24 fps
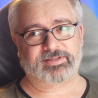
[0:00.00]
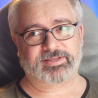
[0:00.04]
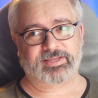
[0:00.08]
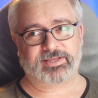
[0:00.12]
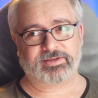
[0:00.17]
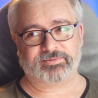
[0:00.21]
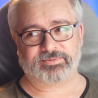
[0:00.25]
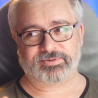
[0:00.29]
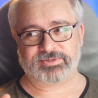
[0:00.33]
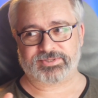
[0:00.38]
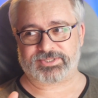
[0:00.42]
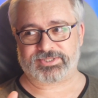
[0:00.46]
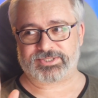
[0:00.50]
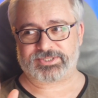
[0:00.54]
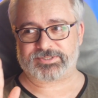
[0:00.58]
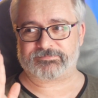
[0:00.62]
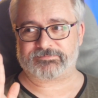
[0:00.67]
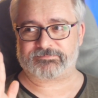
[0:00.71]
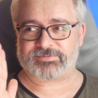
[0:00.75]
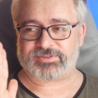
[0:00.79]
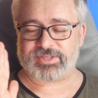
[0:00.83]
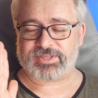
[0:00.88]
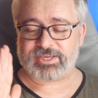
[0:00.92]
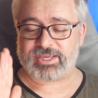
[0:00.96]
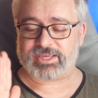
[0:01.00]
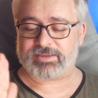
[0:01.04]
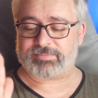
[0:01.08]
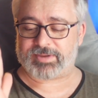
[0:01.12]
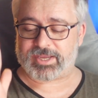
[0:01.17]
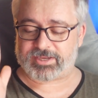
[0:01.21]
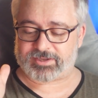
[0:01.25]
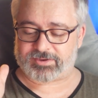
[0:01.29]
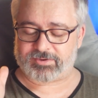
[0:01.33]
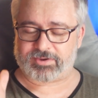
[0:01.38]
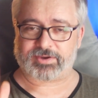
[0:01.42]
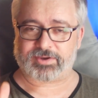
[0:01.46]
he was thinking
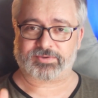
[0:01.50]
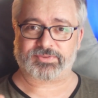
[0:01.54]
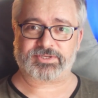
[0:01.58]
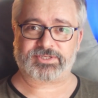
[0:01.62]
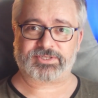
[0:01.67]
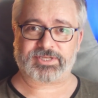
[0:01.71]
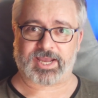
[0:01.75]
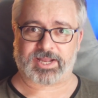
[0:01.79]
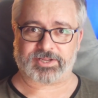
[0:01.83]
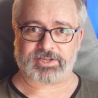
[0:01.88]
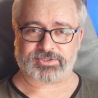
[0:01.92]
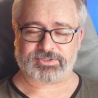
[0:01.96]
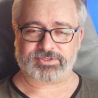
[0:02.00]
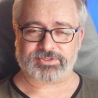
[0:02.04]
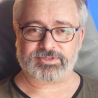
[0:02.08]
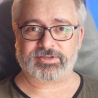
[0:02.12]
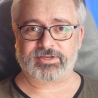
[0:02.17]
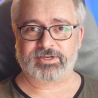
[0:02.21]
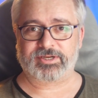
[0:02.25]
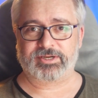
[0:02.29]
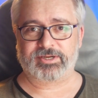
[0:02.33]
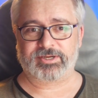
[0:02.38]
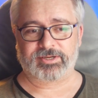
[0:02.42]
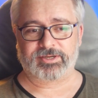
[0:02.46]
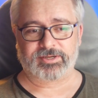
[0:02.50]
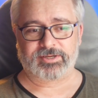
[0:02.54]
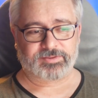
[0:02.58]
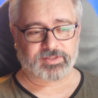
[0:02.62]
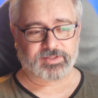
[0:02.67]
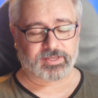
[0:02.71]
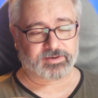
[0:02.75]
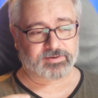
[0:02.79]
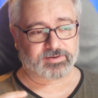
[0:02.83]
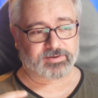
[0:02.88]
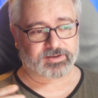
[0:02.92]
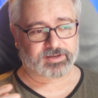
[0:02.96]
about going on the tangent
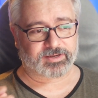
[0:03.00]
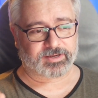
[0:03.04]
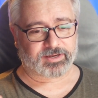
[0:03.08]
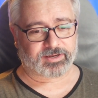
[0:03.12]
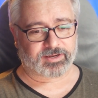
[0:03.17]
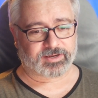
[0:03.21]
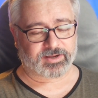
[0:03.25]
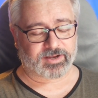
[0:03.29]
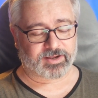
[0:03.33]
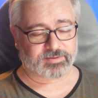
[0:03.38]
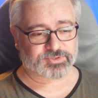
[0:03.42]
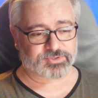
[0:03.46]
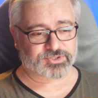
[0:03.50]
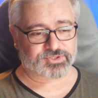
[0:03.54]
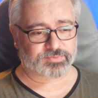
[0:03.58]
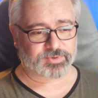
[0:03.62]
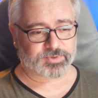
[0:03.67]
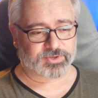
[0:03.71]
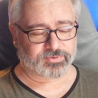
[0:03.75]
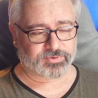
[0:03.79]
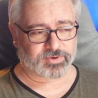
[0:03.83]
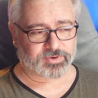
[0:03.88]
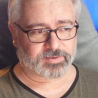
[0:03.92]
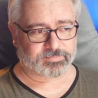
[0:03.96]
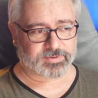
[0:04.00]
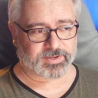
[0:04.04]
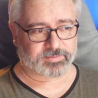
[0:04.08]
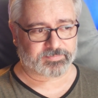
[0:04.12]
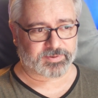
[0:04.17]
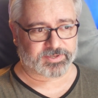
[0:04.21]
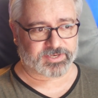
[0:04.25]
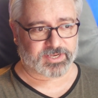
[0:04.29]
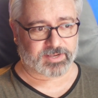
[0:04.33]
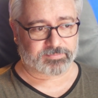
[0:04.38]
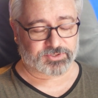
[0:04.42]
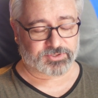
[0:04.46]
that I'm sure we all know about
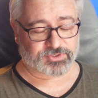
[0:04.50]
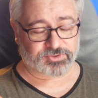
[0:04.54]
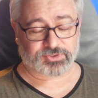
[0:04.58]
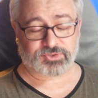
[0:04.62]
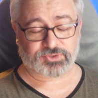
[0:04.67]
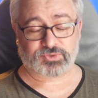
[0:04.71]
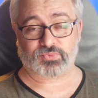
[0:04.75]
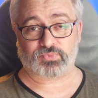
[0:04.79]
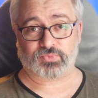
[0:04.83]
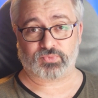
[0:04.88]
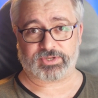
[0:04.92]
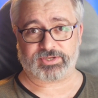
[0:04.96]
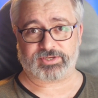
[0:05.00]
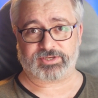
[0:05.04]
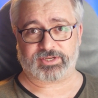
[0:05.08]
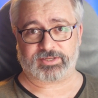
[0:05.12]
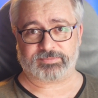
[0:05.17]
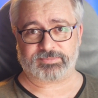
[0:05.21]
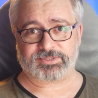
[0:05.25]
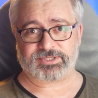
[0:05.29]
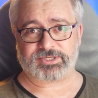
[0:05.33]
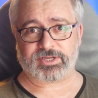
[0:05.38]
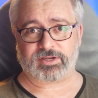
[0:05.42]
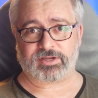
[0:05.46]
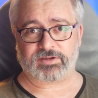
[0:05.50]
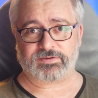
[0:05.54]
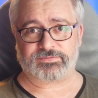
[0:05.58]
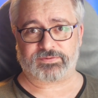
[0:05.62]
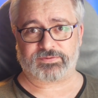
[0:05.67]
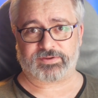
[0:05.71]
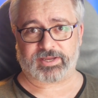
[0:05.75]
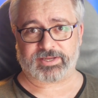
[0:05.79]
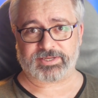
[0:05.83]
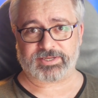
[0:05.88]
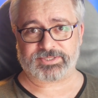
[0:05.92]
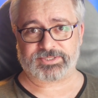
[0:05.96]
by now, but Joss Whedon
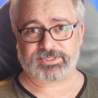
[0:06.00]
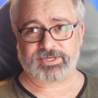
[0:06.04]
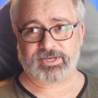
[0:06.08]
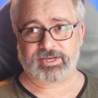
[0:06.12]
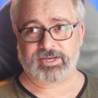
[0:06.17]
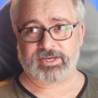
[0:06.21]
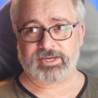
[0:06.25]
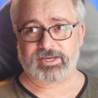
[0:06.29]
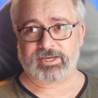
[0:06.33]
himself has